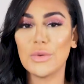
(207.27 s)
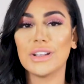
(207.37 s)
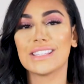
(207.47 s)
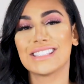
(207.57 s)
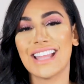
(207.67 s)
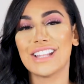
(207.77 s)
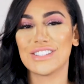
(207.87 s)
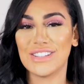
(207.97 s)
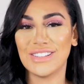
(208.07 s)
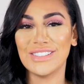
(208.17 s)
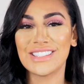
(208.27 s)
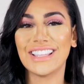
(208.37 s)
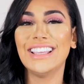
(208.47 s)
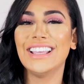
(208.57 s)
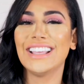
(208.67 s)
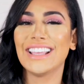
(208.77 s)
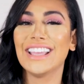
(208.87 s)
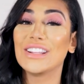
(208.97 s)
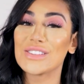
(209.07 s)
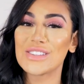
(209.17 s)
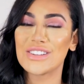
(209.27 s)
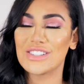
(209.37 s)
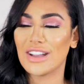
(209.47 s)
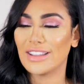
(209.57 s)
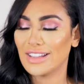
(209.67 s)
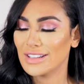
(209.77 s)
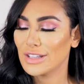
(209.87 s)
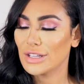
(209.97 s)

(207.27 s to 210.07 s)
you want to snatch your nose and also your jawline,